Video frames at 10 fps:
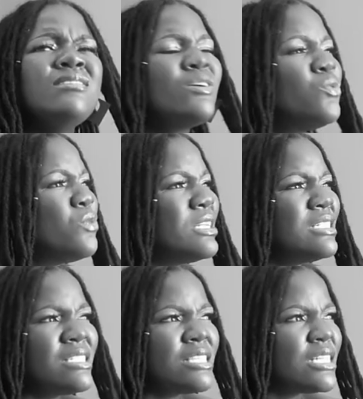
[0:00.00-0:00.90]
I was like, what
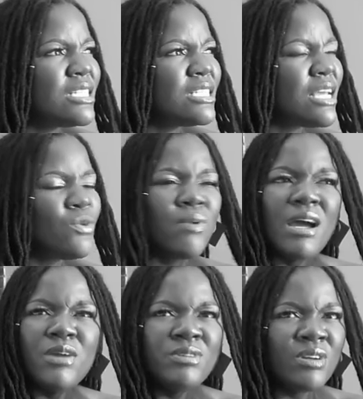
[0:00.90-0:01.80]
is this? And
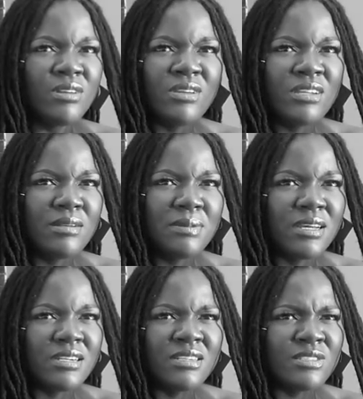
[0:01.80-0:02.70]
why are we not learning
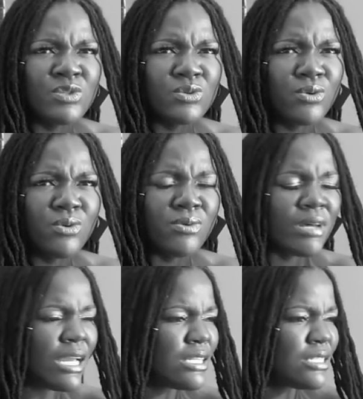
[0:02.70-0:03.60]
about it in school?
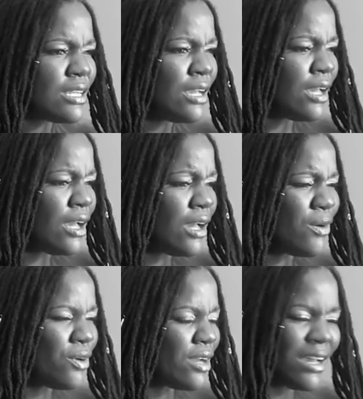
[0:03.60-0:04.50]
And,
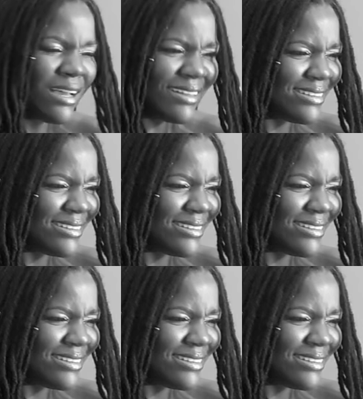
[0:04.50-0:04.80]
huh?